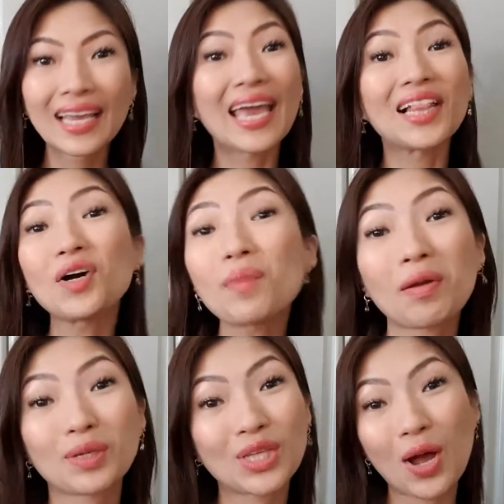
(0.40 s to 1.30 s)
Hello, my
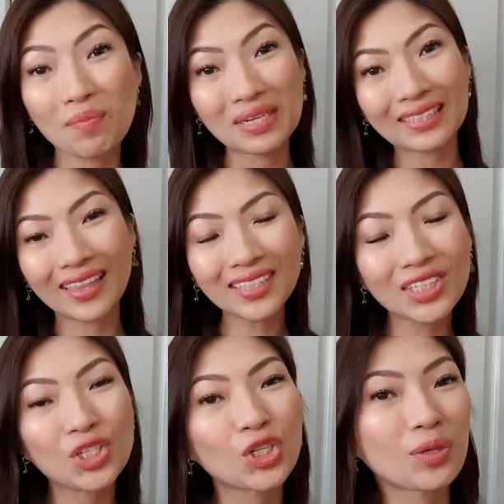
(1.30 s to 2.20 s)
wasabis! This
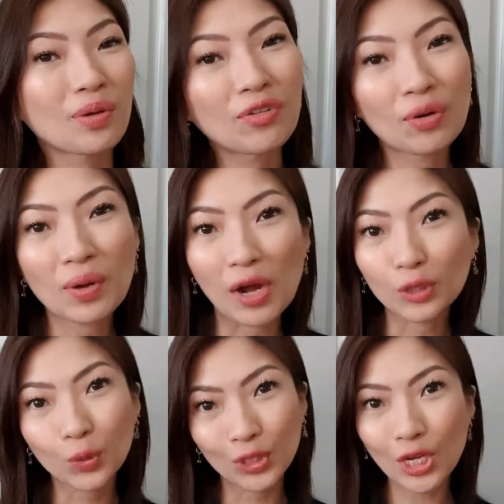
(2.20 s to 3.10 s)
is Jirbie from
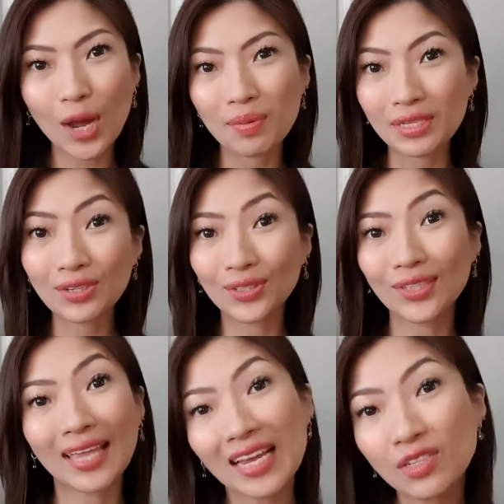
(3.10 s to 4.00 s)
couchwasabi. So
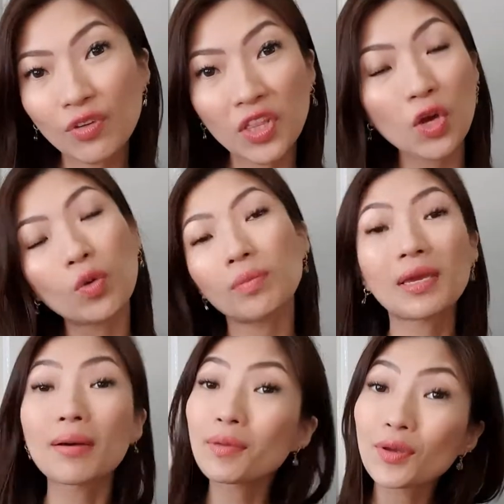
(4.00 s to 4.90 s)
today's video will
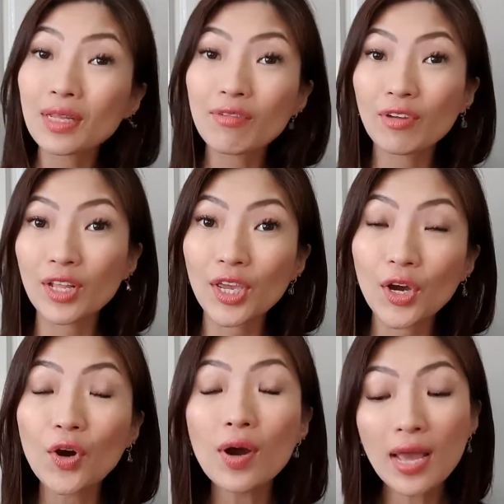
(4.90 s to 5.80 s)
be a beauty
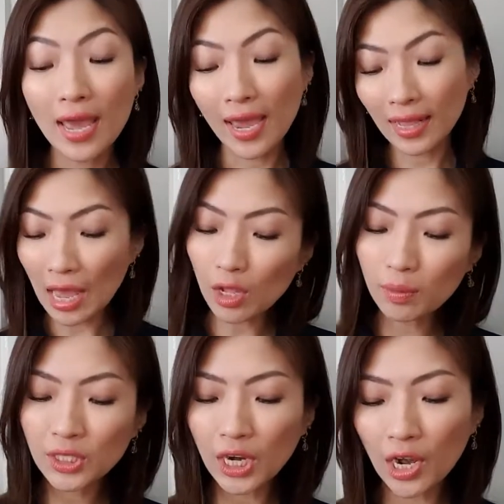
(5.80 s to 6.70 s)
video, and I'll
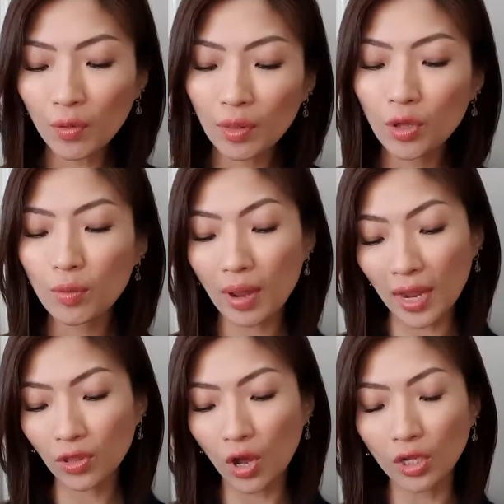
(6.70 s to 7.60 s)
be sharing with you
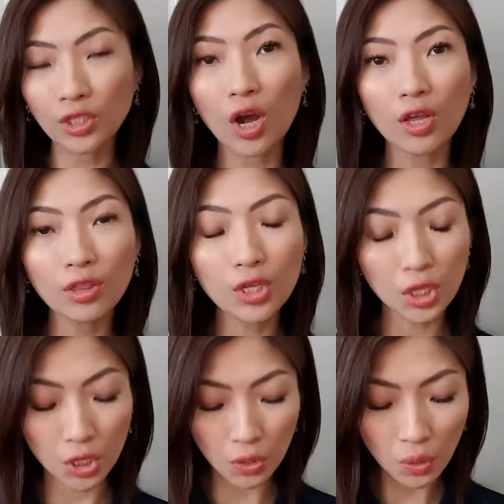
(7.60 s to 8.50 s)
my thoughts on the
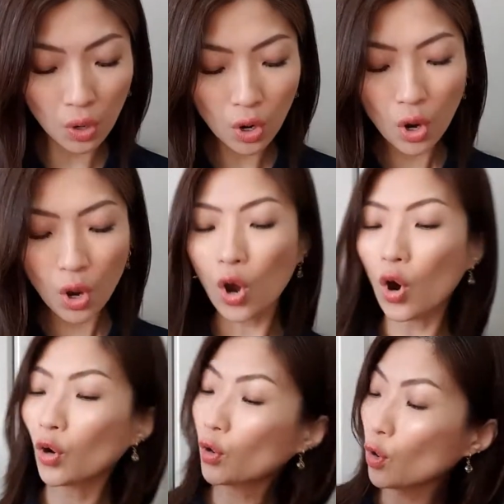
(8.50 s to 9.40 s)
new
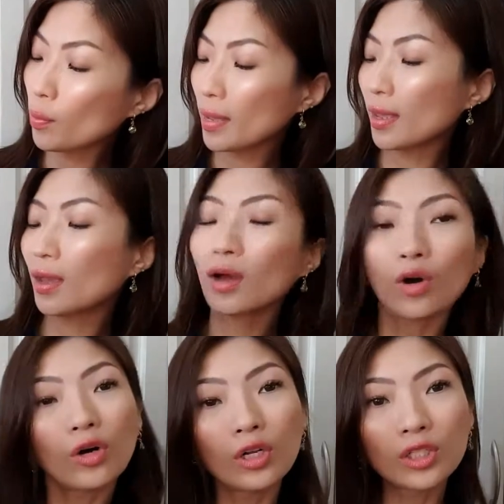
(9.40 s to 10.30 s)
Orome
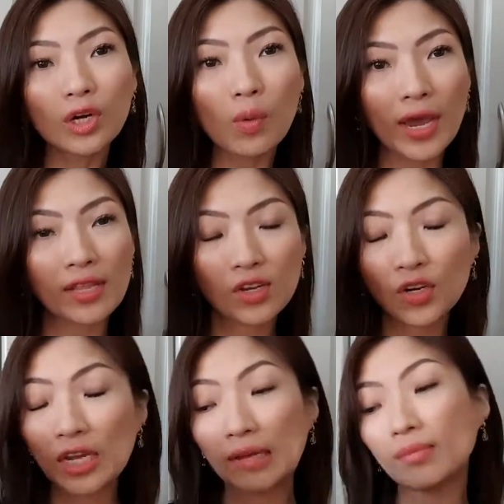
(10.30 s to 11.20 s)
Ultra White
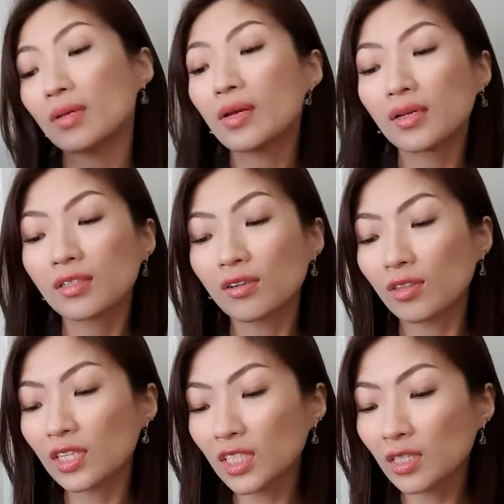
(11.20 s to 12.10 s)
Cream. So
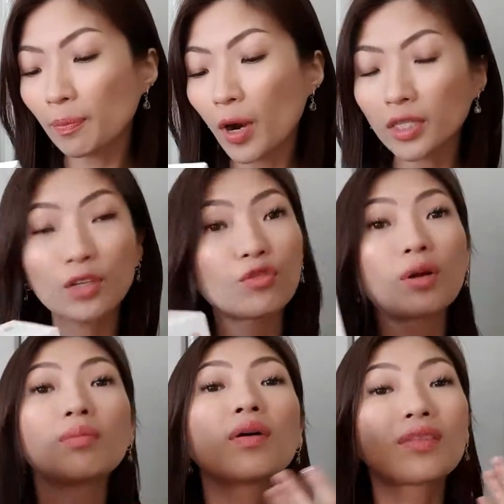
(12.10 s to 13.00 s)
this is a product
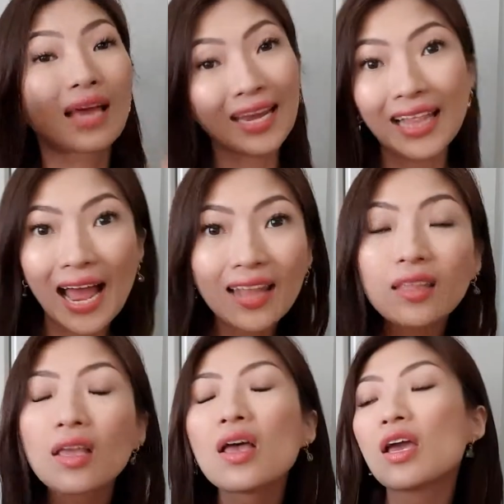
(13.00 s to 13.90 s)
from
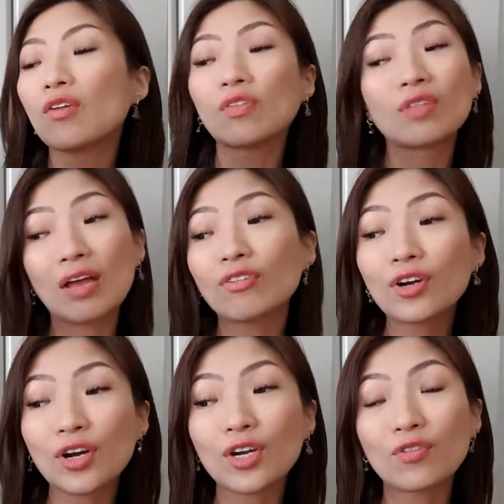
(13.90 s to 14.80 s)
Thailand. If you've never
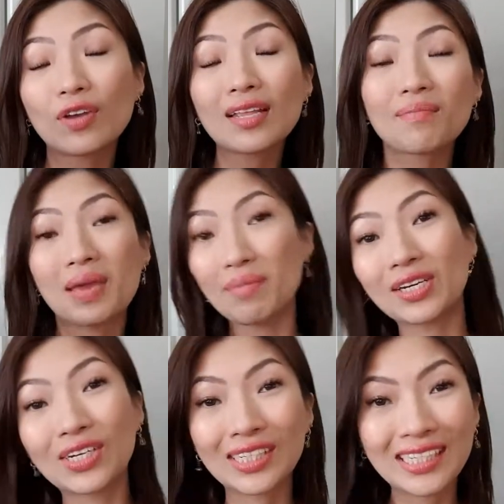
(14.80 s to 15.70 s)
heard of it, maybe you
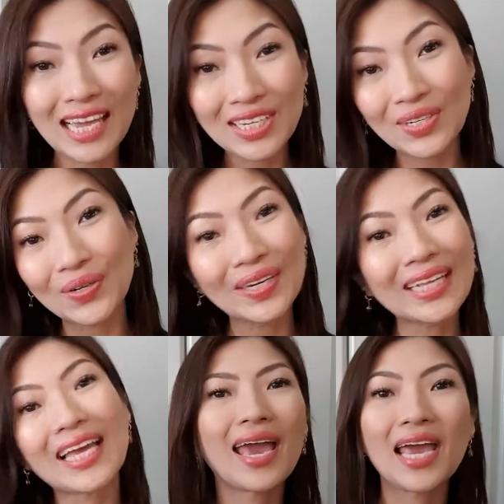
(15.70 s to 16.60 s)
should stay
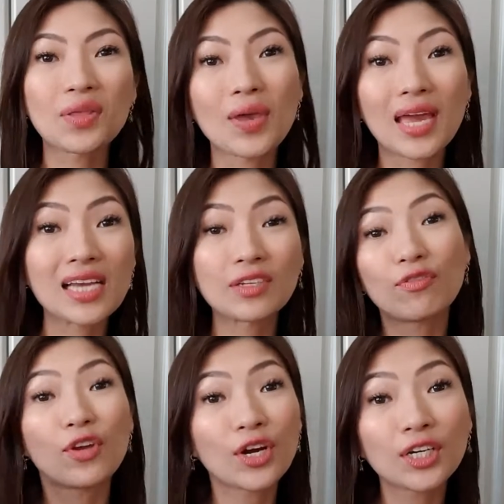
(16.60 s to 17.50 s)
tuned. Anyway guys, if
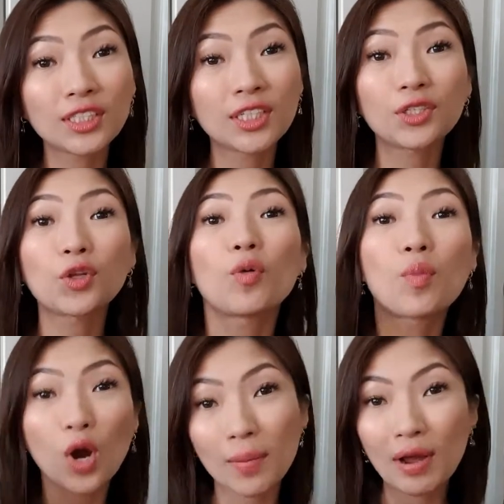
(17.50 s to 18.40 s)
you're interested to know
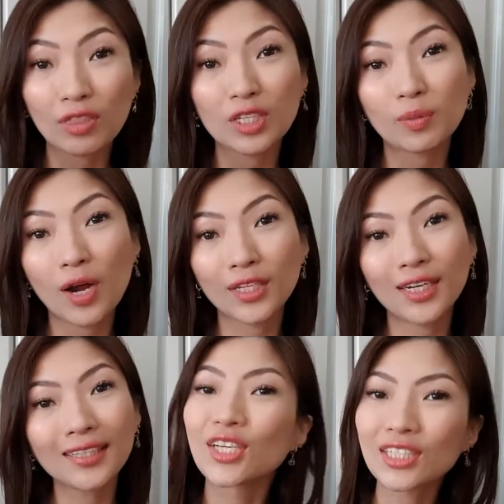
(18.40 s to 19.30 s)
more about this
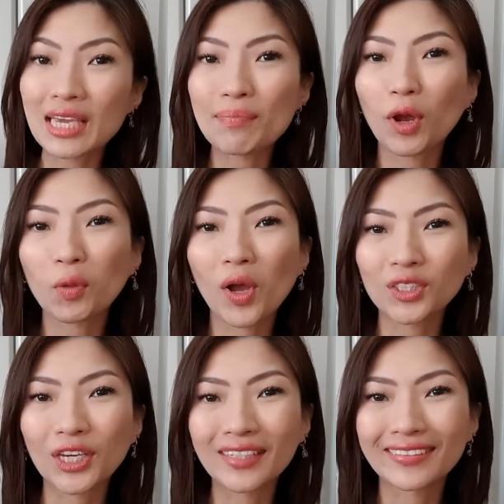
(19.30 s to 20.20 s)
product, just keep on
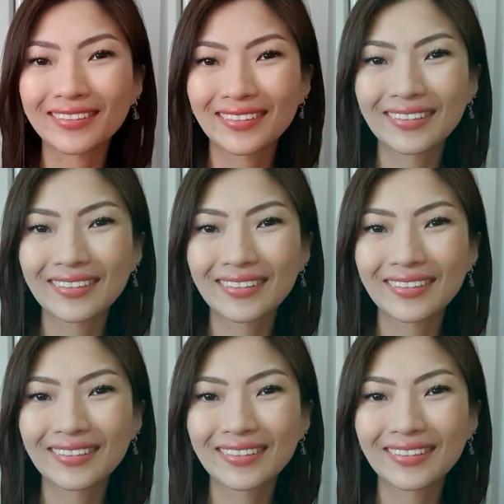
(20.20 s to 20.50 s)
watching.